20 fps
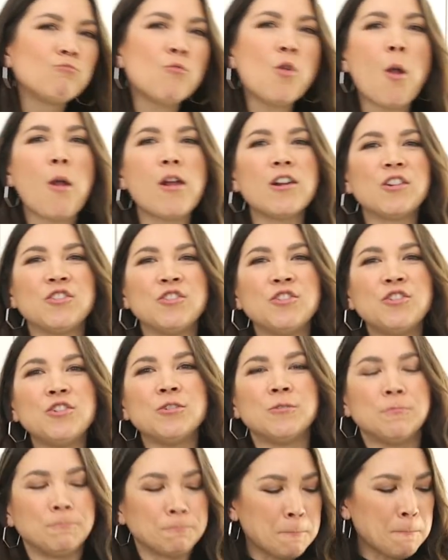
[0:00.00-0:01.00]
You know what I should
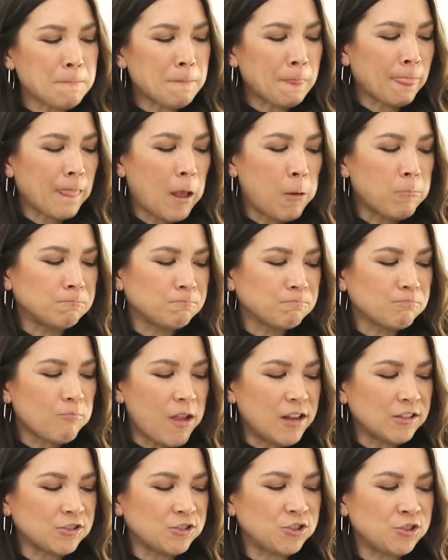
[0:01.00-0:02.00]
do?
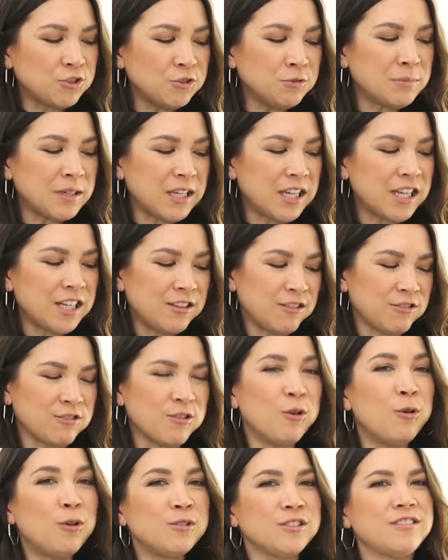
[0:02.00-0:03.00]
Is shoot me eating this
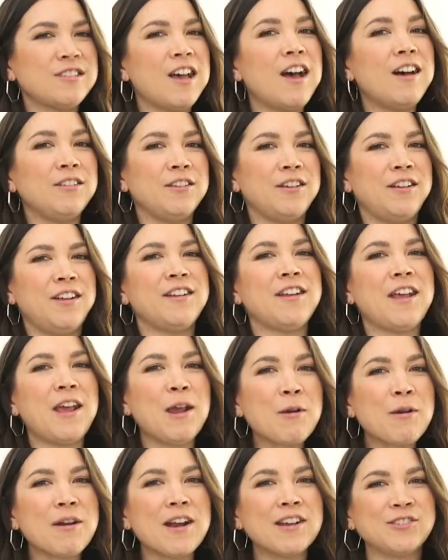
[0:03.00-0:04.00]
whole salad and
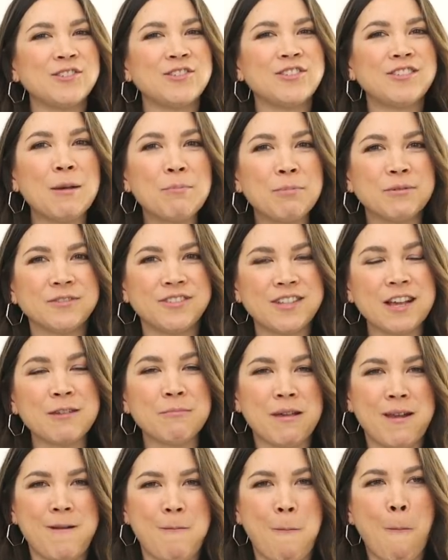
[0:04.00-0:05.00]
air it as a separate
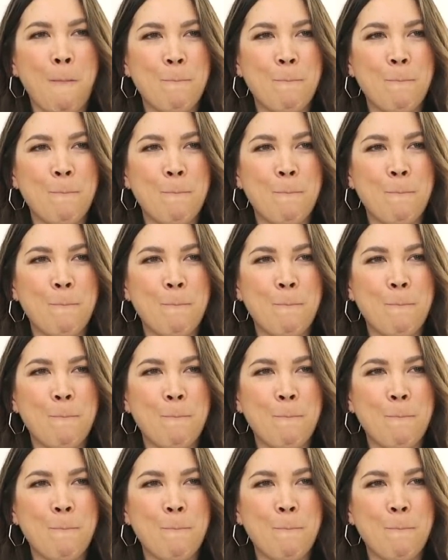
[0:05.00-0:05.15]
segment.